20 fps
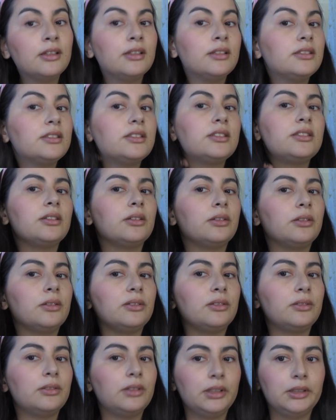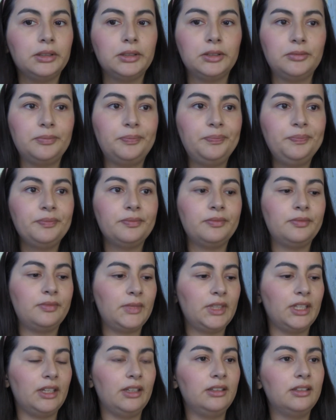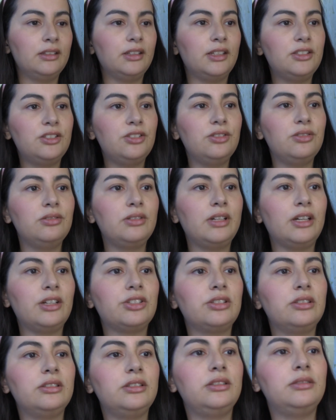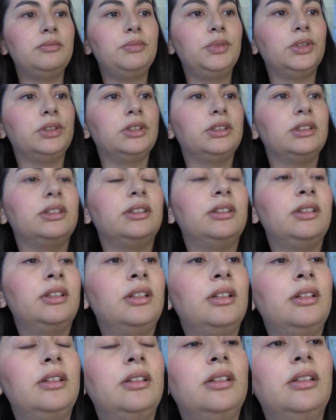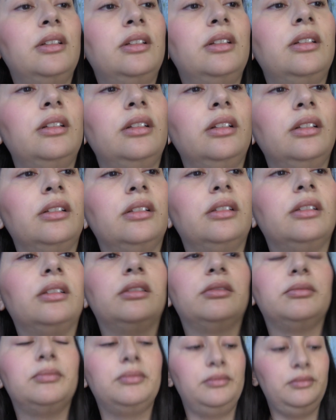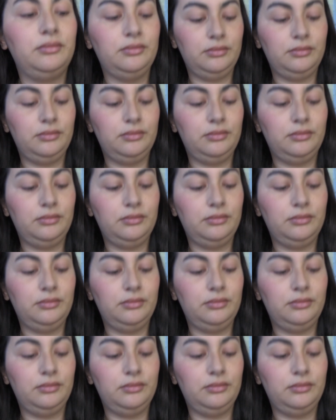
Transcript: So um, and then I do actually put um,